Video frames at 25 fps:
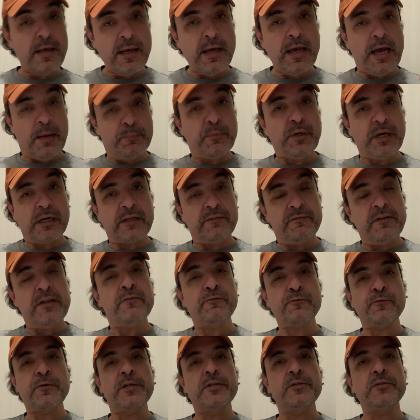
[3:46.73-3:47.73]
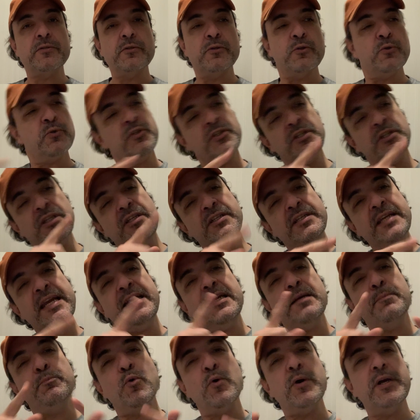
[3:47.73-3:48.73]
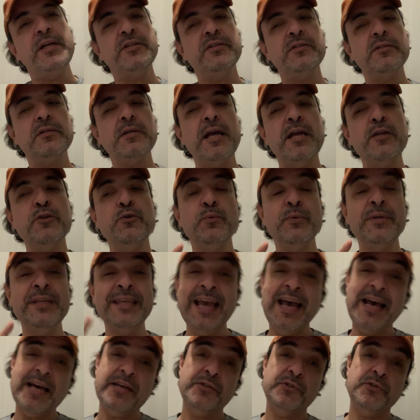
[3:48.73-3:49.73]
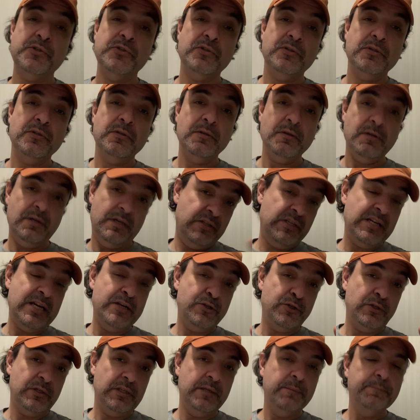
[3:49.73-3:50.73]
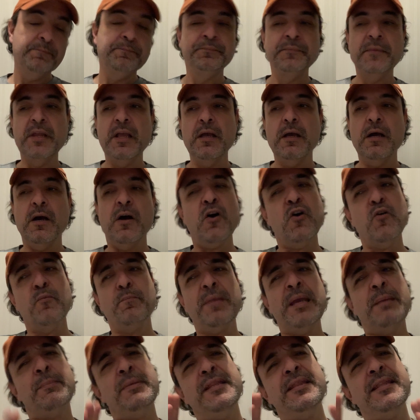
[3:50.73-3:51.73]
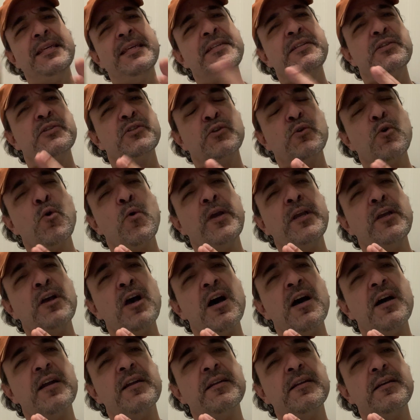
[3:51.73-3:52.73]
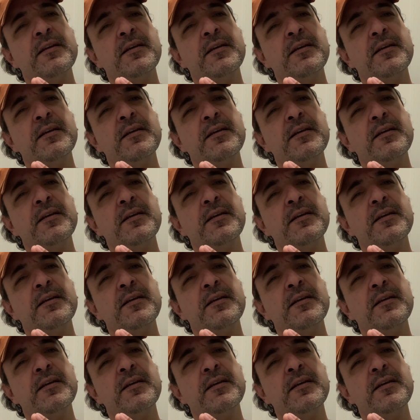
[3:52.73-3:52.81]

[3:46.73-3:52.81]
Abductive inference. You see data points and you guess, essentially, oh, maybe this is going on.